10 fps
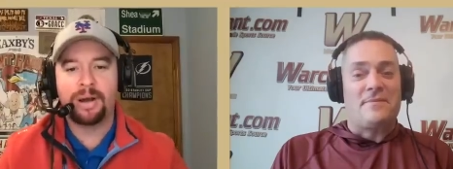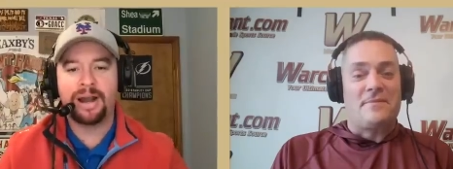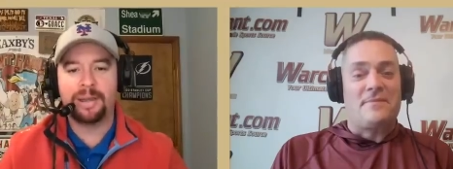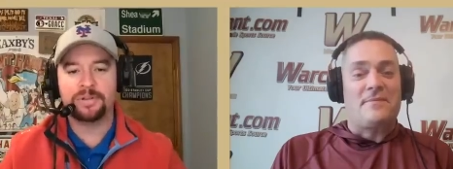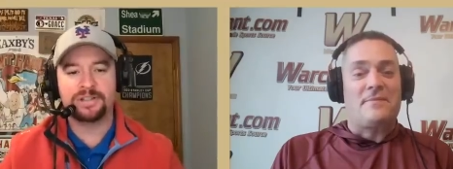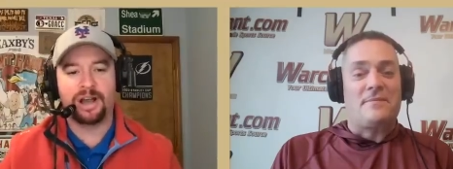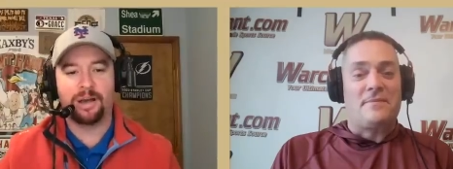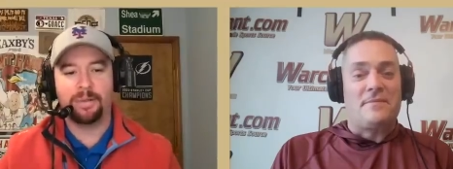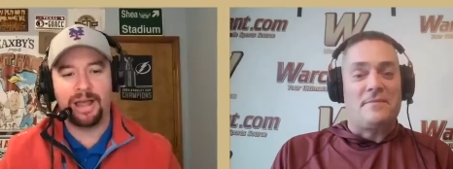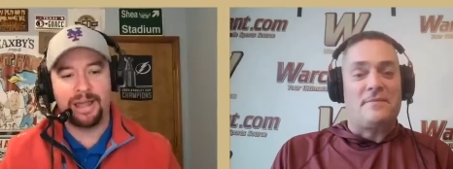Speaker 1: My name is
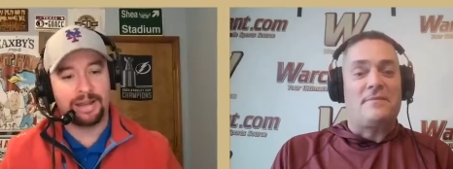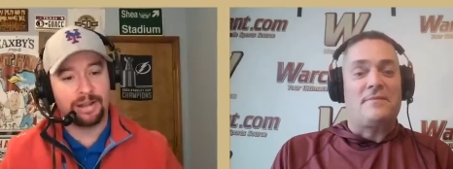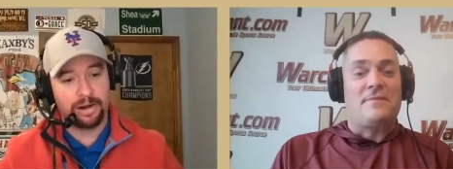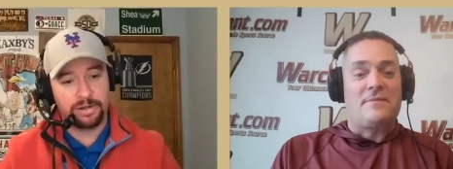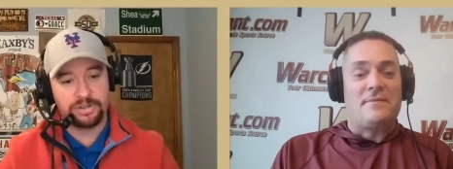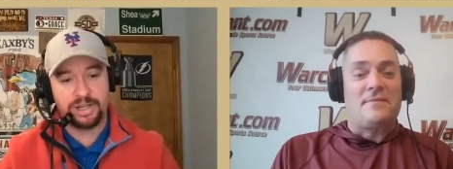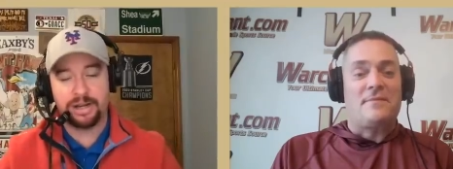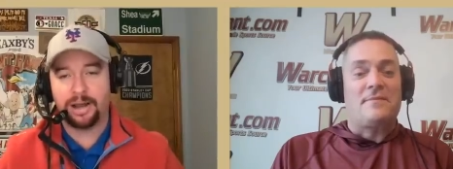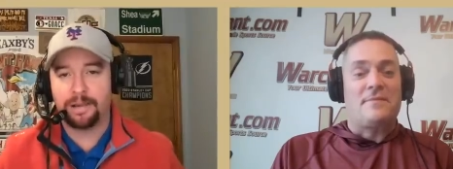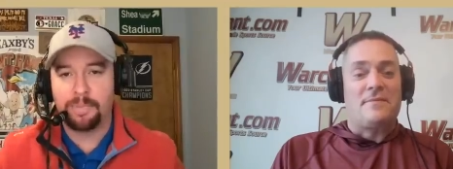Tom Lang, and there you see
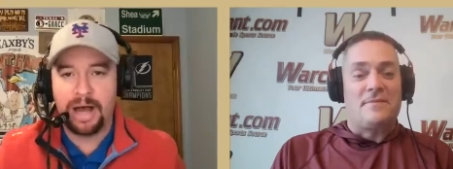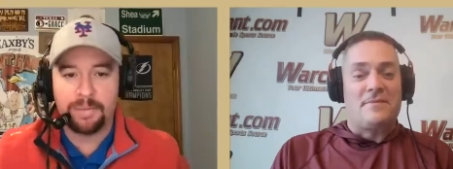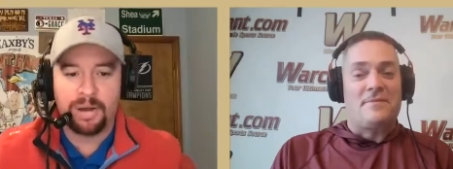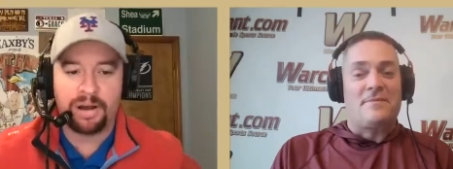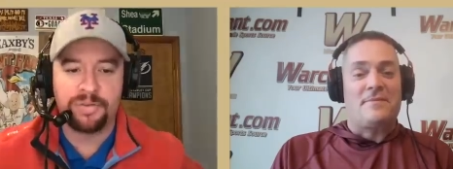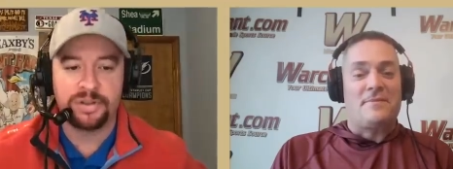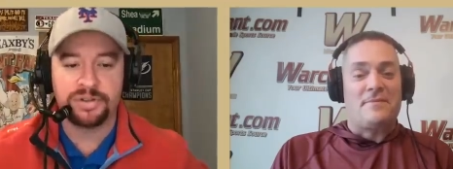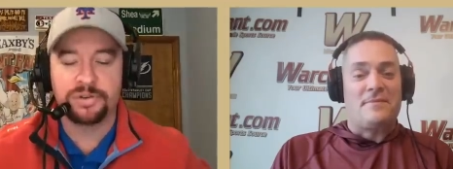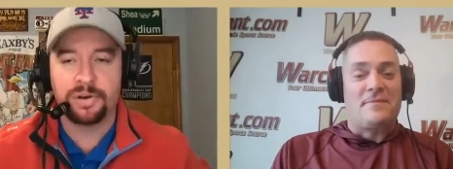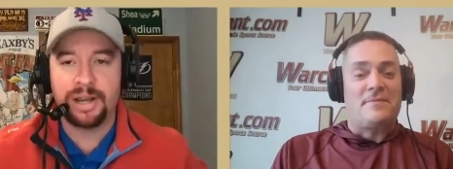it on the bottom of the
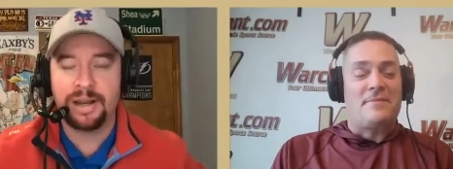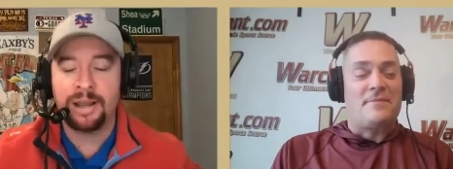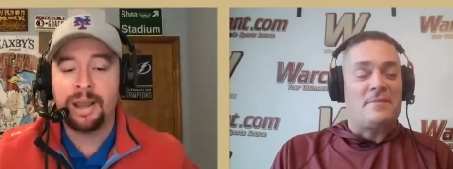screen.